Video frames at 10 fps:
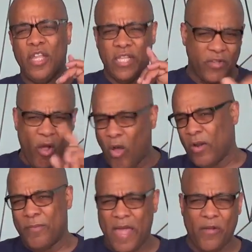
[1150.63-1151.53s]
It's
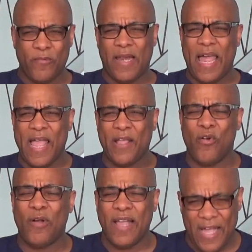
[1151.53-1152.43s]
all about relying
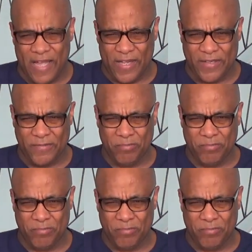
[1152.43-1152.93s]
on God,